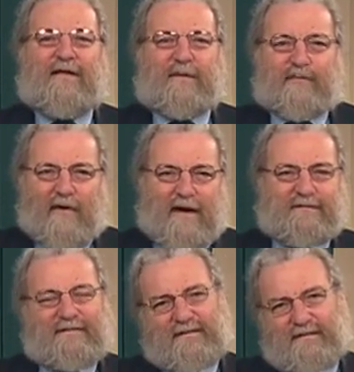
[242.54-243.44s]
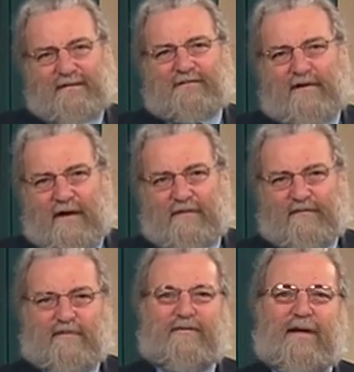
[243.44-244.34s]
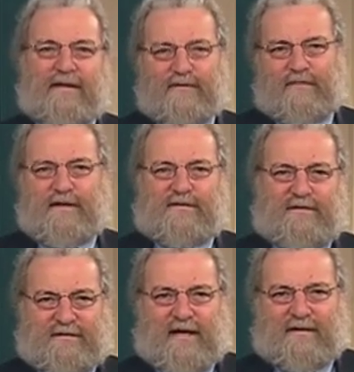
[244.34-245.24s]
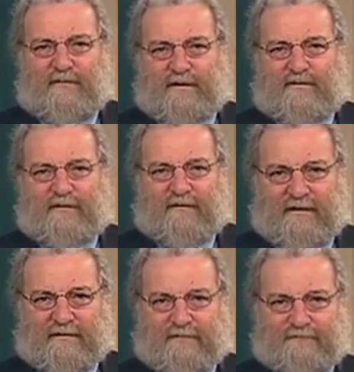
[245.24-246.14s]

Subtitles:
the processes it's gone through to reach the state in which we find it.